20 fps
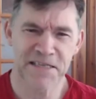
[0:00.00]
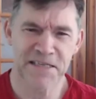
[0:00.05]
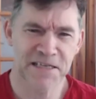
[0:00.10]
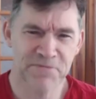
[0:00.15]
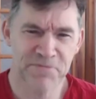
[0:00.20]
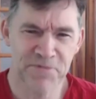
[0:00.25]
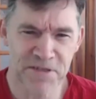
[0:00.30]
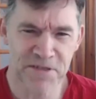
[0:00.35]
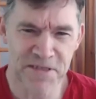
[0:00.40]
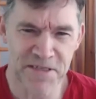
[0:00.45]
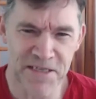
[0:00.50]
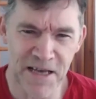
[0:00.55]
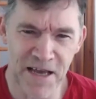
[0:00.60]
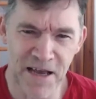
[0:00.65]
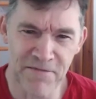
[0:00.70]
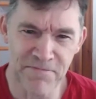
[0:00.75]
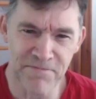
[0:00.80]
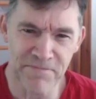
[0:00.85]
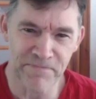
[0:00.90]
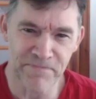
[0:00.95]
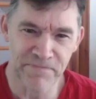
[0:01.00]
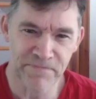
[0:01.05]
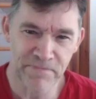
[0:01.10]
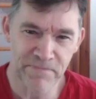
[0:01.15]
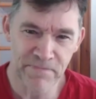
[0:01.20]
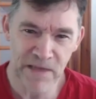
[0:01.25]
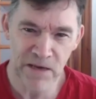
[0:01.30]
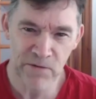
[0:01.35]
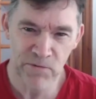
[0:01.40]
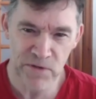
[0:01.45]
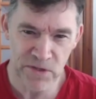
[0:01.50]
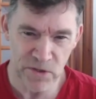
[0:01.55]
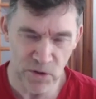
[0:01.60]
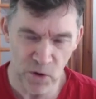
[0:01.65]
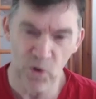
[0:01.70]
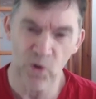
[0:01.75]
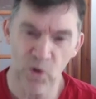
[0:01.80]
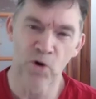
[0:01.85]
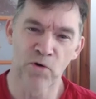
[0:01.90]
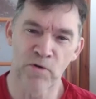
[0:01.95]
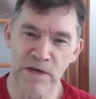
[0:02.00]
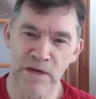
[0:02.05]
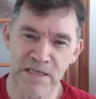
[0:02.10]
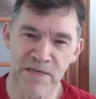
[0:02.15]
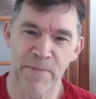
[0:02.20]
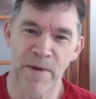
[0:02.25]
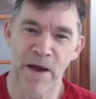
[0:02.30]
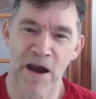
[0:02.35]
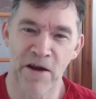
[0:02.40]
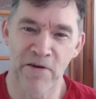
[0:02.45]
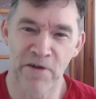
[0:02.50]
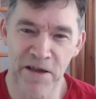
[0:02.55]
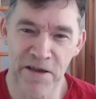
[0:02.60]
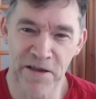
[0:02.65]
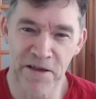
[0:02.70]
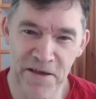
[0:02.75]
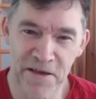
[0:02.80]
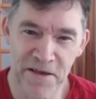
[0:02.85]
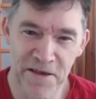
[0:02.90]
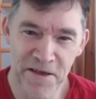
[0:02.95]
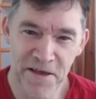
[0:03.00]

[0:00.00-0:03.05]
It was awe-inspiring.